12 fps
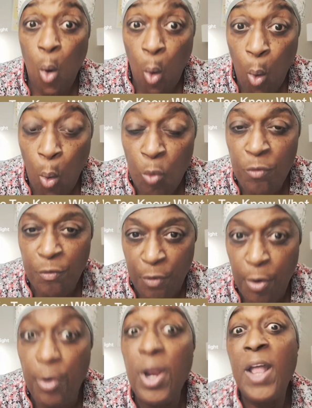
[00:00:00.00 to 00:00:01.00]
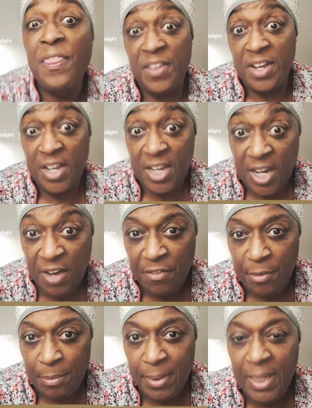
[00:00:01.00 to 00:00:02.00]
over the
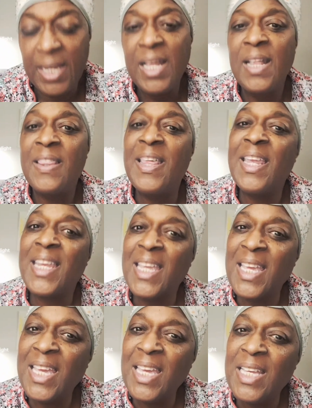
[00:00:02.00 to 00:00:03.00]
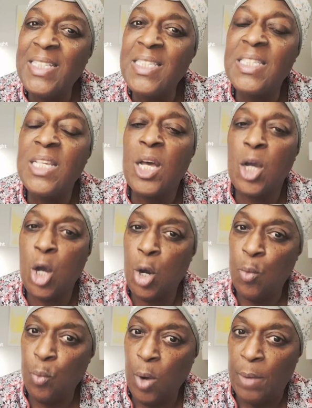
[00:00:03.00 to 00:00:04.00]
government that is
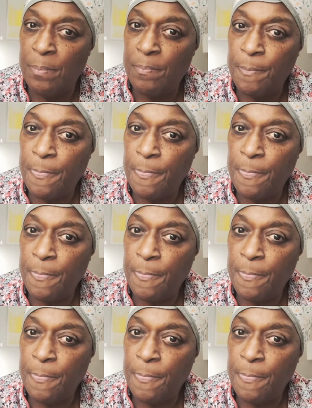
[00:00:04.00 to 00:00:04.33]
corrupt?